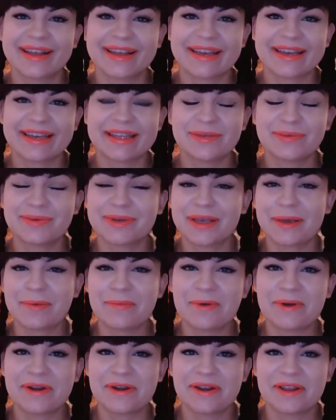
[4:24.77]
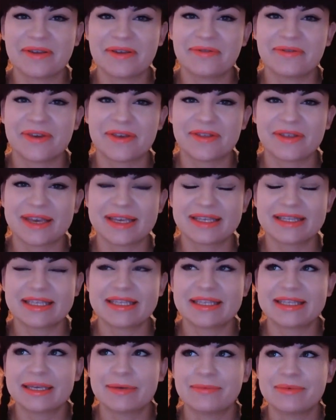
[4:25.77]
It's really important you feel this,
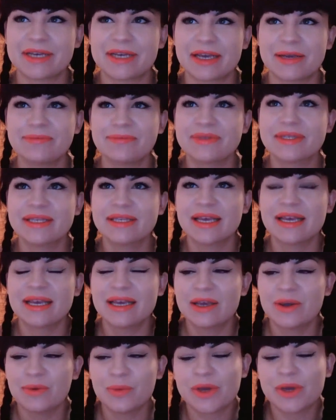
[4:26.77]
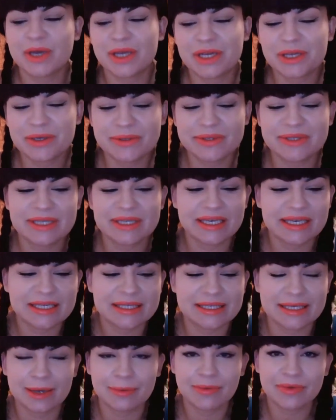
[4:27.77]
and sometimes we could use the
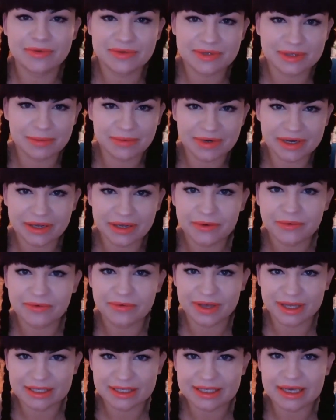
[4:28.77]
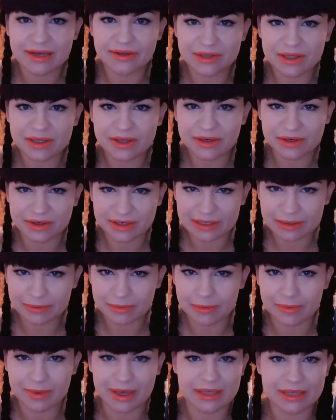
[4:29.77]
example of somebody who finds out that they're going to be
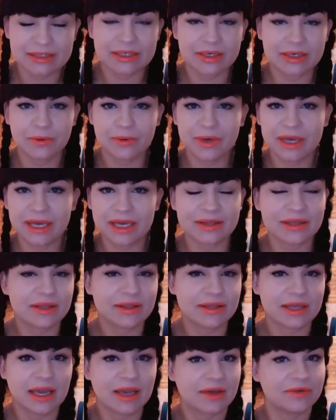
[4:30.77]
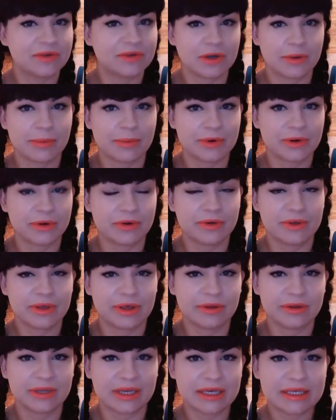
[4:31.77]
passing away, that they have terminal
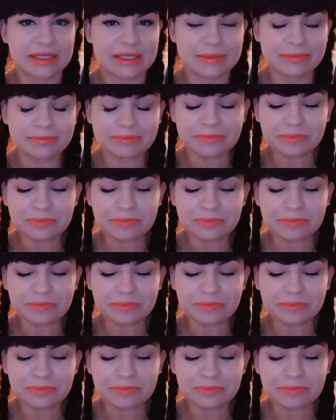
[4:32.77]
illness.